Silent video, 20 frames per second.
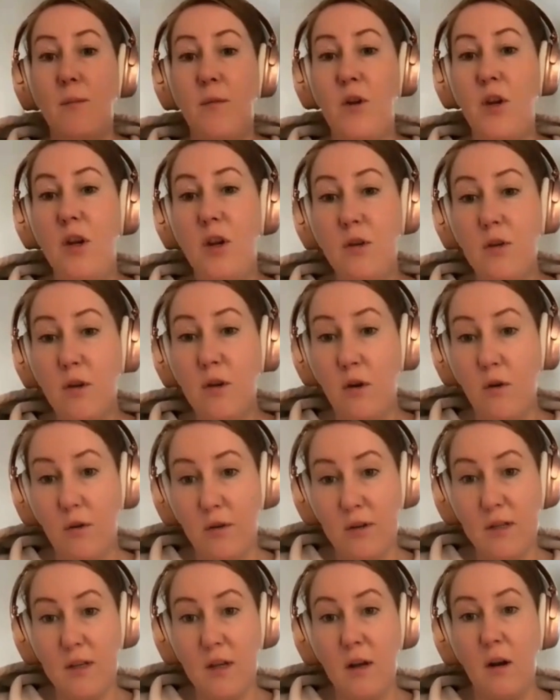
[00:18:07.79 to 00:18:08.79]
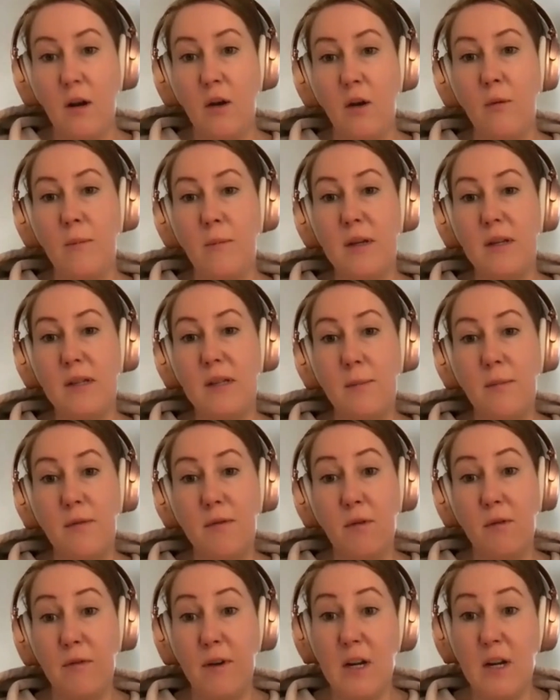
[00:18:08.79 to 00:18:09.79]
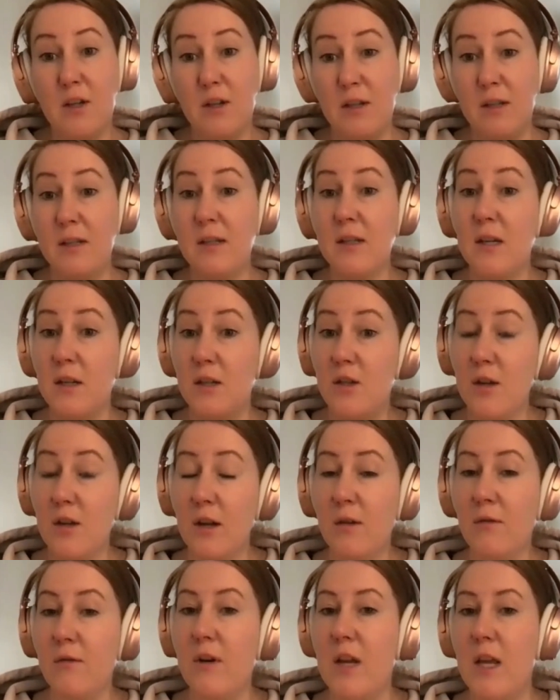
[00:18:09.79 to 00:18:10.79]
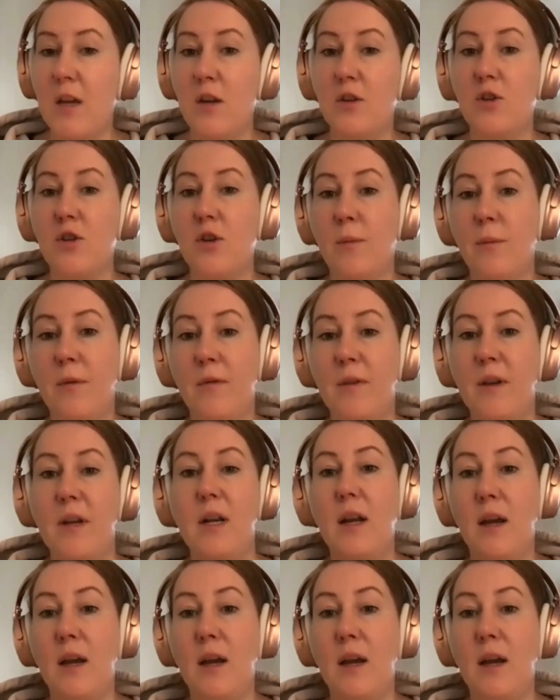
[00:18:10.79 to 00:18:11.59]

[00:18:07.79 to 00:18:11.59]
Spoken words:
when you look across the globe at some of the regions that are doing a really good job of it?